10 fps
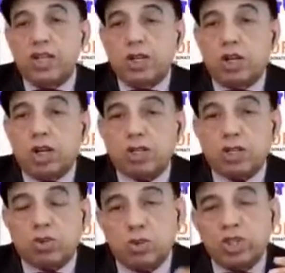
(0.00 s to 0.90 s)
Dr.
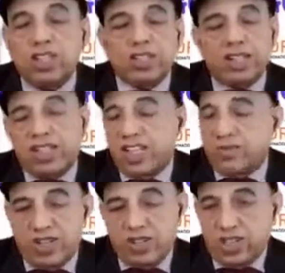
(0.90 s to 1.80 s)
Sudhir Saran has
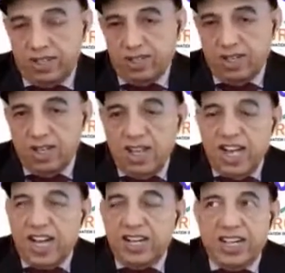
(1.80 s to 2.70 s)
mentioned.
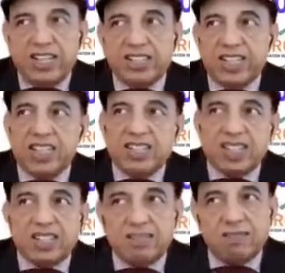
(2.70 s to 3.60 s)
And he says
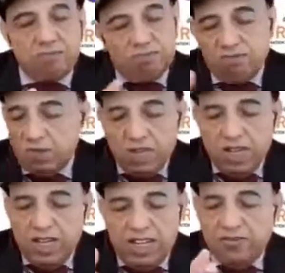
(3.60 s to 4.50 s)
that
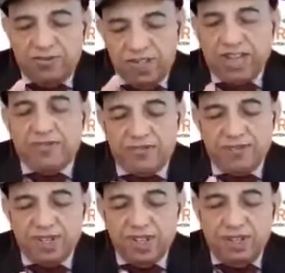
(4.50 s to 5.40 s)
if
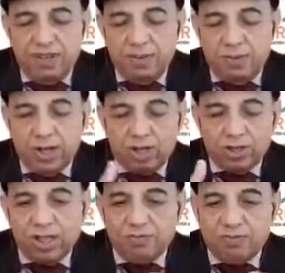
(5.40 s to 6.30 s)
because
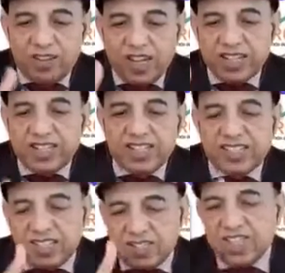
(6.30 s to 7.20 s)
the factor is
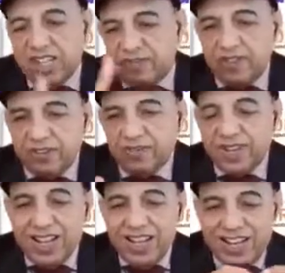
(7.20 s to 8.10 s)
still
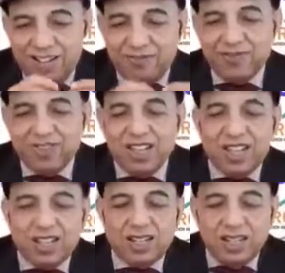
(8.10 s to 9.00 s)
if
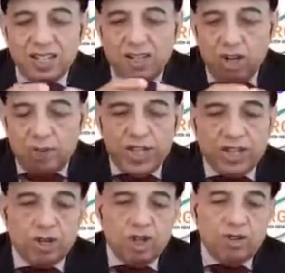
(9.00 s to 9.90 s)
the
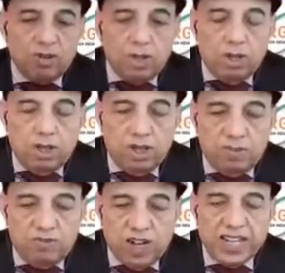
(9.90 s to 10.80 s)
Omicron
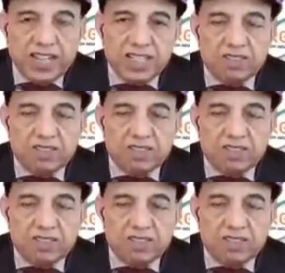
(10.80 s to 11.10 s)
virus